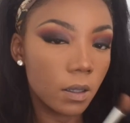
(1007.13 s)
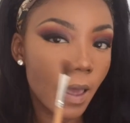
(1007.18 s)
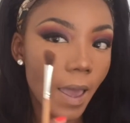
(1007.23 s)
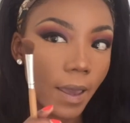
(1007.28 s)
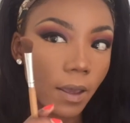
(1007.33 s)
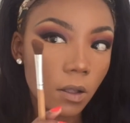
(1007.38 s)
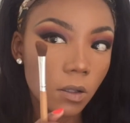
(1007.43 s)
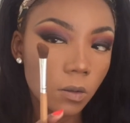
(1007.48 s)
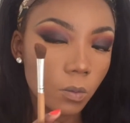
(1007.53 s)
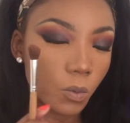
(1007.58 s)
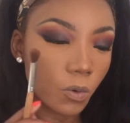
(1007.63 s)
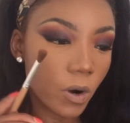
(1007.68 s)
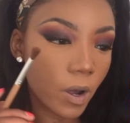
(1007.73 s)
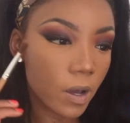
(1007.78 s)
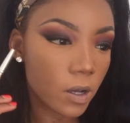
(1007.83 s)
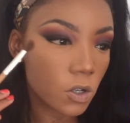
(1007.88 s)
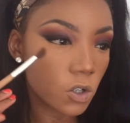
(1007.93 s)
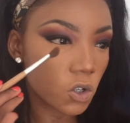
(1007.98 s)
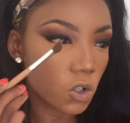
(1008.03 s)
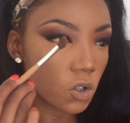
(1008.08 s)
Angle
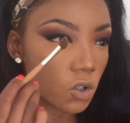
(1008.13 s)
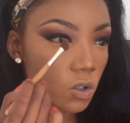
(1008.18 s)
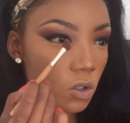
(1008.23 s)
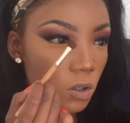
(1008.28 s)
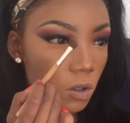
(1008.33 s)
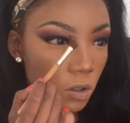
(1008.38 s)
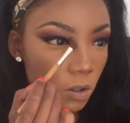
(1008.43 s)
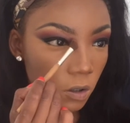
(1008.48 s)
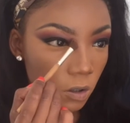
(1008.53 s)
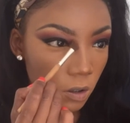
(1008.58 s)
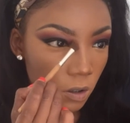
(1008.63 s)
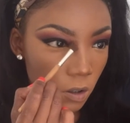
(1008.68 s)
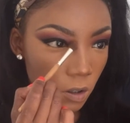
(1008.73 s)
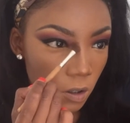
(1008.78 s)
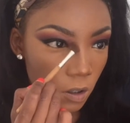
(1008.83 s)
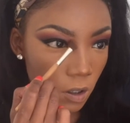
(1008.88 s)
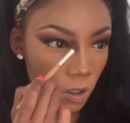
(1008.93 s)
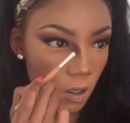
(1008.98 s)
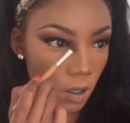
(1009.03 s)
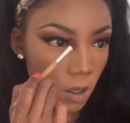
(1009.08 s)
brush,
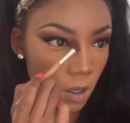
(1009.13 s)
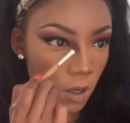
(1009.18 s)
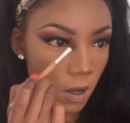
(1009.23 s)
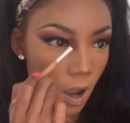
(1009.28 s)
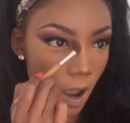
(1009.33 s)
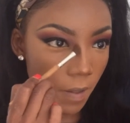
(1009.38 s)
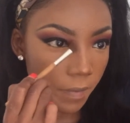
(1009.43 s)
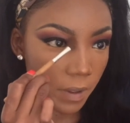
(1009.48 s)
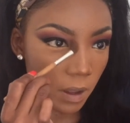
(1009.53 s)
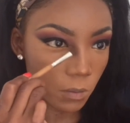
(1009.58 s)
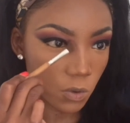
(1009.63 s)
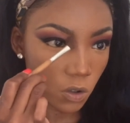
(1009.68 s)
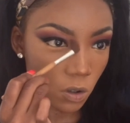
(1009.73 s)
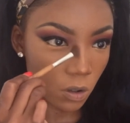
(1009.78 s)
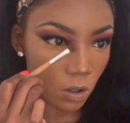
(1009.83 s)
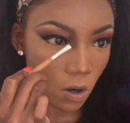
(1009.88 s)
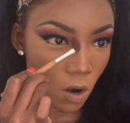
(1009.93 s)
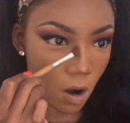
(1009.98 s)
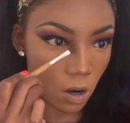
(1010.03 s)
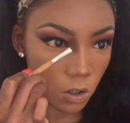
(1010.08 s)
and then I'm just
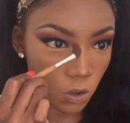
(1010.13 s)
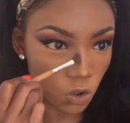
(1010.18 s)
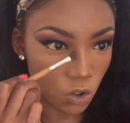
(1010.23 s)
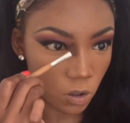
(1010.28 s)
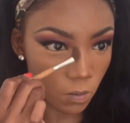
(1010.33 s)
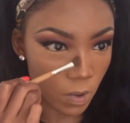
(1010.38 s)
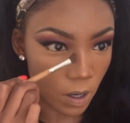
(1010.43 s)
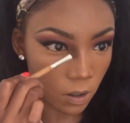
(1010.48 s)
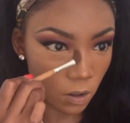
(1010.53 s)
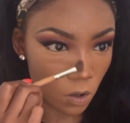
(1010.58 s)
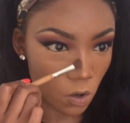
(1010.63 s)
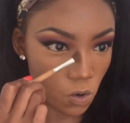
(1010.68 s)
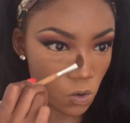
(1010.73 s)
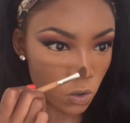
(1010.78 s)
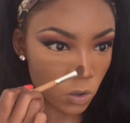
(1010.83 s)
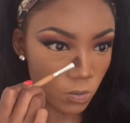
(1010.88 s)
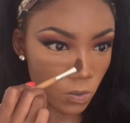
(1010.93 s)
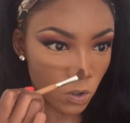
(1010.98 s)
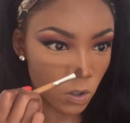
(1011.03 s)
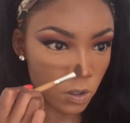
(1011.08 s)
going to contour my
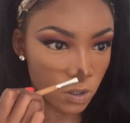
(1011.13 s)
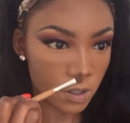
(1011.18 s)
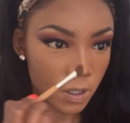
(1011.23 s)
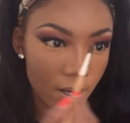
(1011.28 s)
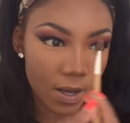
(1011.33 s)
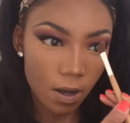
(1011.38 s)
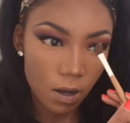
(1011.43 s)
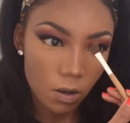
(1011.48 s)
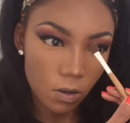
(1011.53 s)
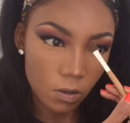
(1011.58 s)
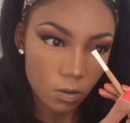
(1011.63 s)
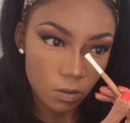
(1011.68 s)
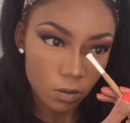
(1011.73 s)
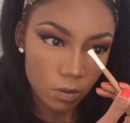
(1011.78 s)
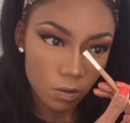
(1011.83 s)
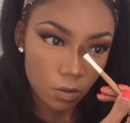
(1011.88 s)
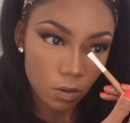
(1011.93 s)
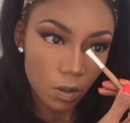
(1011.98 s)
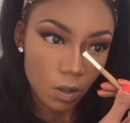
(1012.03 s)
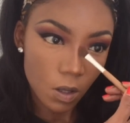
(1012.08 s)
nose, because now
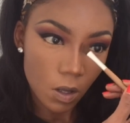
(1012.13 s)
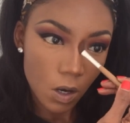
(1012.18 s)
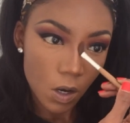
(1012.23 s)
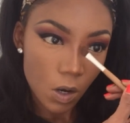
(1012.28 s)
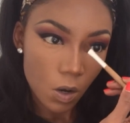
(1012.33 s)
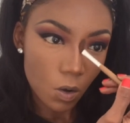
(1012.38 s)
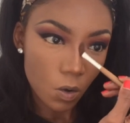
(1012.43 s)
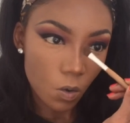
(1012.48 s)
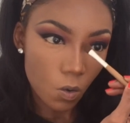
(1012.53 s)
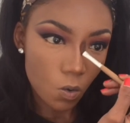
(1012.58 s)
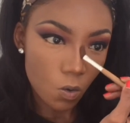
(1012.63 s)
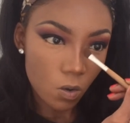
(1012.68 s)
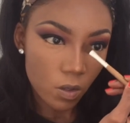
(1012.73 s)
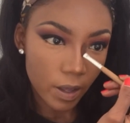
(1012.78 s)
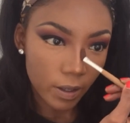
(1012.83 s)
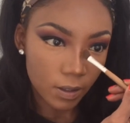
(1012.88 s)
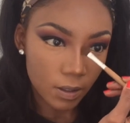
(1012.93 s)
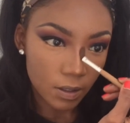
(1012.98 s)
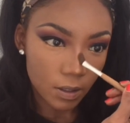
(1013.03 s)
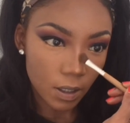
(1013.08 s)
all
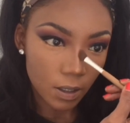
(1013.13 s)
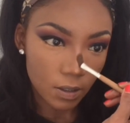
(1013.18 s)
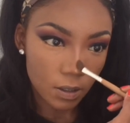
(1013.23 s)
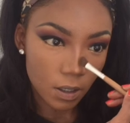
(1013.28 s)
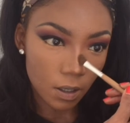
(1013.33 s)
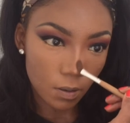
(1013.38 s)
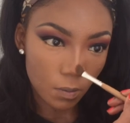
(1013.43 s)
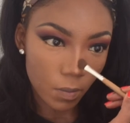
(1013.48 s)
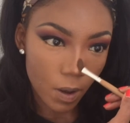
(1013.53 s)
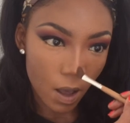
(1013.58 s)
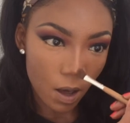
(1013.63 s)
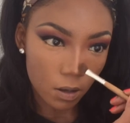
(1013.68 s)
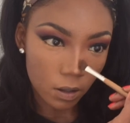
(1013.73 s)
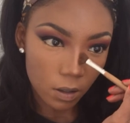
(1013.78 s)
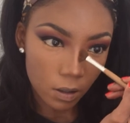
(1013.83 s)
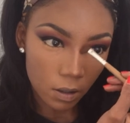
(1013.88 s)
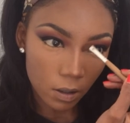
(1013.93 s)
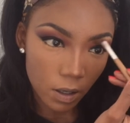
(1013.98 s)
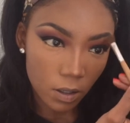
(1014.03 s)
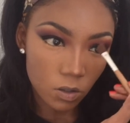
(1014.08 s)
that setting
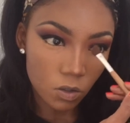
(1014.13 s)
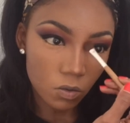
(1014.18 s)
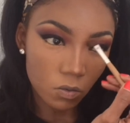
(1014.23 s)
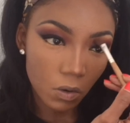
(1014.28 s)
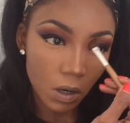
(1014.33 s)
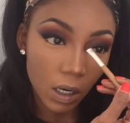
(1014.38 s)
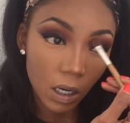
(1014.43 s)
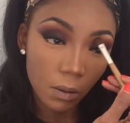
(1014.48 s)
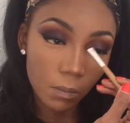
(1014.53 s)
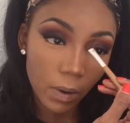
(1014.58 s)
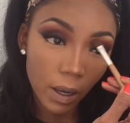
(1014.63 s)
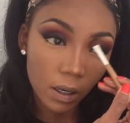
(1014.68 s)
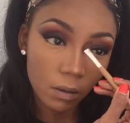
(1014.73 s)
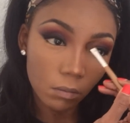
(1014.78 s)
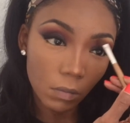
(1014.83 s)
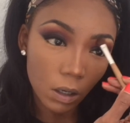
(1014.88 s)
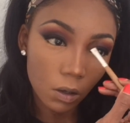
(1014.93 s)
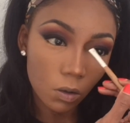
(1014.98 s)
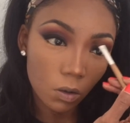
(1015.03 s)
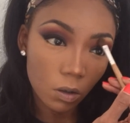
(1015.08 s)
powder has really
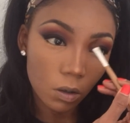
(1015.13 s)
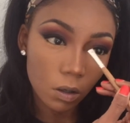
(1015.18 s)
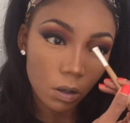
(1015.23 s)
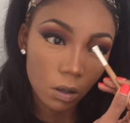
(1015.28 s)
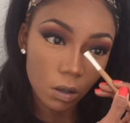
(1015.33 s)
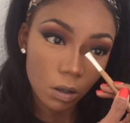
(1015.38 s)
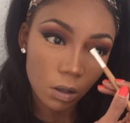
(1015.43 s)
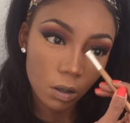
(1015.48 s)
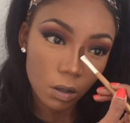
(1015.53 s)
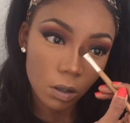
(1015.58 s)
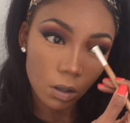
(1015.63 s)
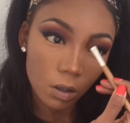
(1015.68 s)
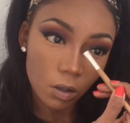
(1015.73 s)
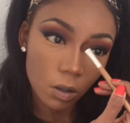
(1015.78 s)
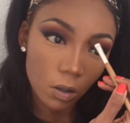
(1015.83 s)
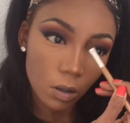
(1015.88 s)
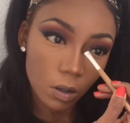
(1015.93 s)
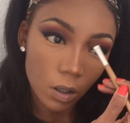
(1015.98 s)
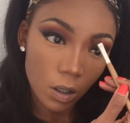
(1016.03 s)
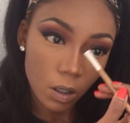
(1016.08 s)
made me look
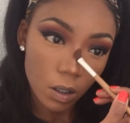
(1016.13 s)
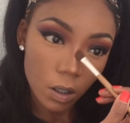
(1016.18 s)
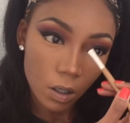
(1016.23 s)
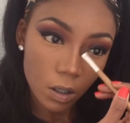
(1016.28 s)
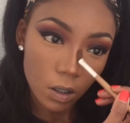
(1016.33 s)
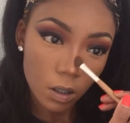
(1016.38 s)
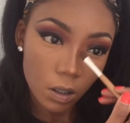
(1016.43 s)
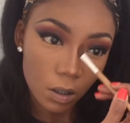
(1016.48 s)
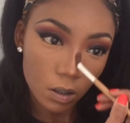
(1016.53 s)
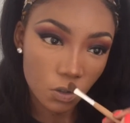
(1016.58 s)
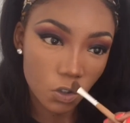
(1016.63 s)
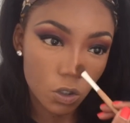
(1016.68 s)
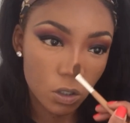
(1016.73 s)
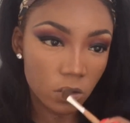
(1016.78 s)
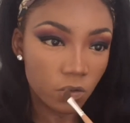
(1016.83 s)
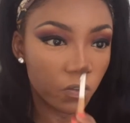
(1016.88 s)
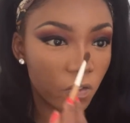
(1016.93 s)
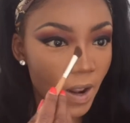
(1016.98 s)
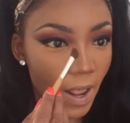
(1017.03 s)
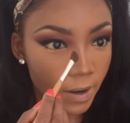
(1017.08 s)

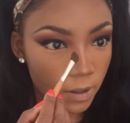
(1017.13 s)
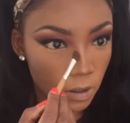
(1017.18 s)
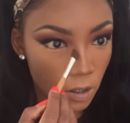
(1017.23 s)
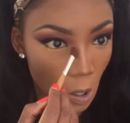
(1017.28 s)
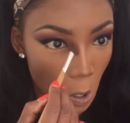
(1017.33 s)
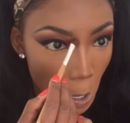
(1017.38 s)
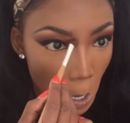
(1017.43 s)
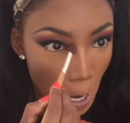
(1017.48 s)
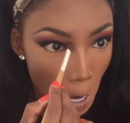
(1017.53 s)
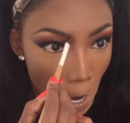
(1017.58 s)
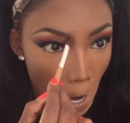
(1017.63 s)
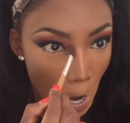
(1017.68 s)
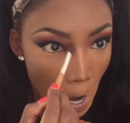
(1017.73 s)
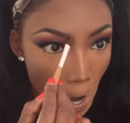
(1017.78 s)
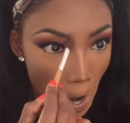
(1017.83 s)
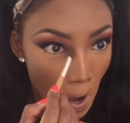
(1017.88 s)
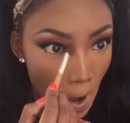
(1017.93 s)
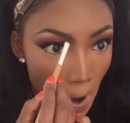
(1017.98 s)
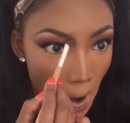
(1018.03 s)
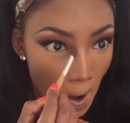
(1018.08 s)
just flat
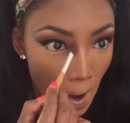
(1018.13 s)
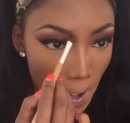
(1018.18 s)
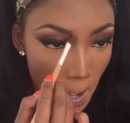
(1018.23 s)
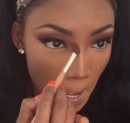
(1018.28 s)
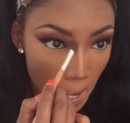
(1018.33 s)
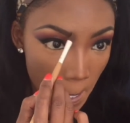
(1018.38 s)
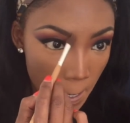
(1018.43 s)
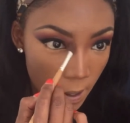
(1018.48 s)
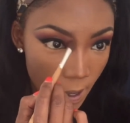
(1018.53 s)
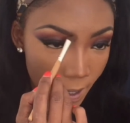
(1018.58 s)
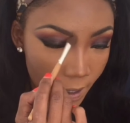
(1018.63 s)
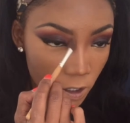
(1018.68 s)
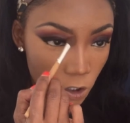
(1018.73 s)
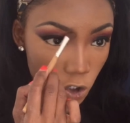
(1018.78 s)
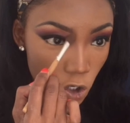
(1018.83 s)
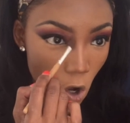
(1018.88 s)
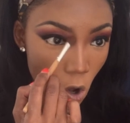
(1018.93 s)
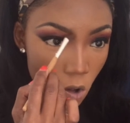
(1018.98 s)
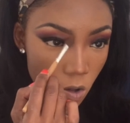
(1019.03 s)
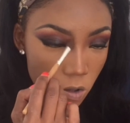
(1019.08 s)
like a
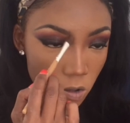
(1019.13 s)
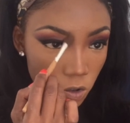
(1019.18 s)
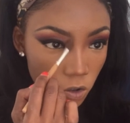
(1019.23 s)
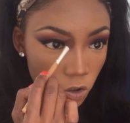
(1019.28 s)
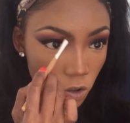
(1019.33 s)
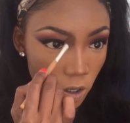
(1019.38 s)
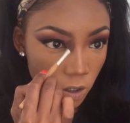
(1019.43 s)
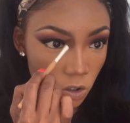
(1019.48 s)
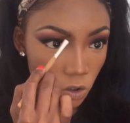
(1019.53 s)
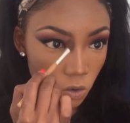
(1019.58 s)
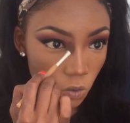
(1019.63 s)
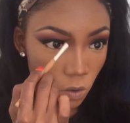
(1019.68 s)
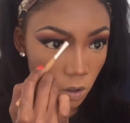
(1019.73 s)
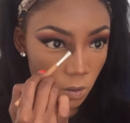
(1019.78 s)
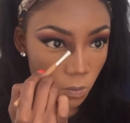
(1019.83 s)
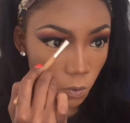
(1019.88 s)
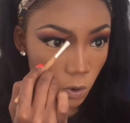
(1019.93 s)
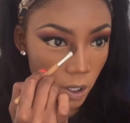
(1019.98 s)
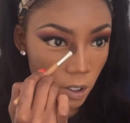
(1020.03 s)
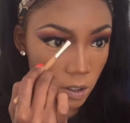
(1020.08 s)
doll. So I just
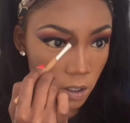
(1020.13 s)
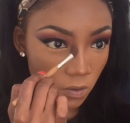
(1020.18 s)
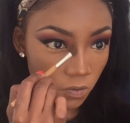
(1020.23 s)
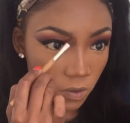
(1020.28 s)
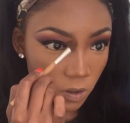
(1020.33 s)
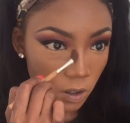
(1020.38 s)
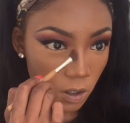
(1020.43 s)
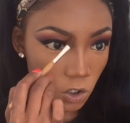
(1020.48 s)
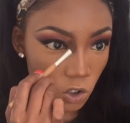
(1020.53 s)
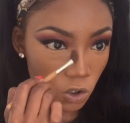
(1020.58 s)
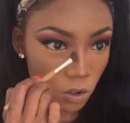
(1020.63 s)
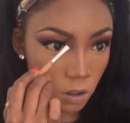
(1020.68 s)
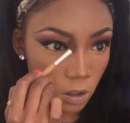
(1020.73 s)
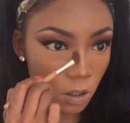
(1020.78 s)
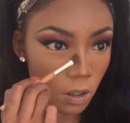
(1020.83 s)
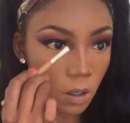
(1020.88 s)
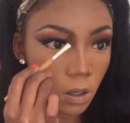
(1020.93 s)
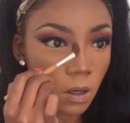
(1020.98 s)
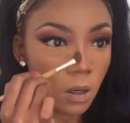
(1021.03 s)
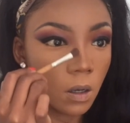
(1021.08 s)
want to bring definition
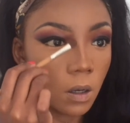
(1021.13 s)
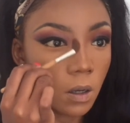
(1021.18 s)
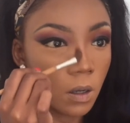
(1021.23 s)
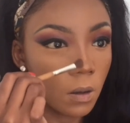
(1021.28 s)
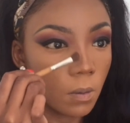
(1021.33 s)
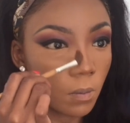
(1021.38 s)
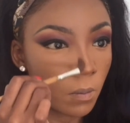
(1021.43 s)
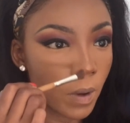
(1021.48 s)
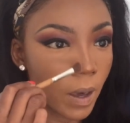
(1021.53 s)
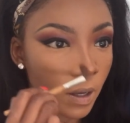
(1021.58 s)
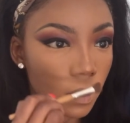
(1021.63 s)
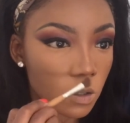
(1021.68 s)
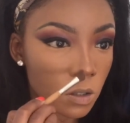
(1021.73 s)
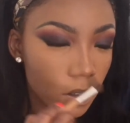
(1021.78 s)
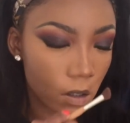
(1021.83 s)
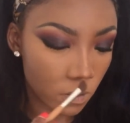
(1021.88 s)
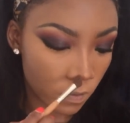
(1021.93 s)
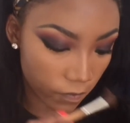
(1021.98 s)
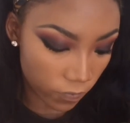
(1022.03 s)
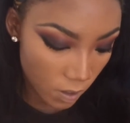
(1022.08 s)
back
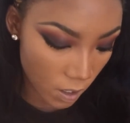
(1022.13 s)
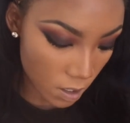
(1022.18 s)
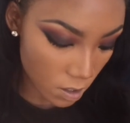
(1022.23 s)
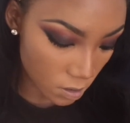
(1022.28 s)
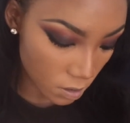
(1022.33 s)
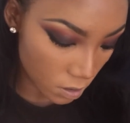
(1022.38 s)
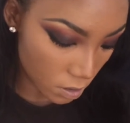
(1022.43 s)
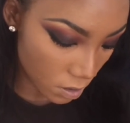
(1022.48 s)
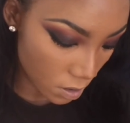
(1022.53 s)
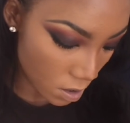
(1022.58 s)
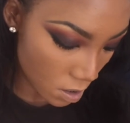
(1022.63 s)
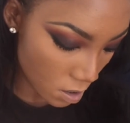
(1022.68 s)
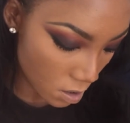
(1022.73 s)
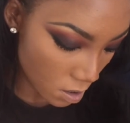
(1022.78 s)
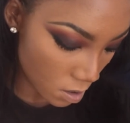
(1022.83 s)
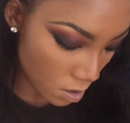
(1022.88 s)
to the face.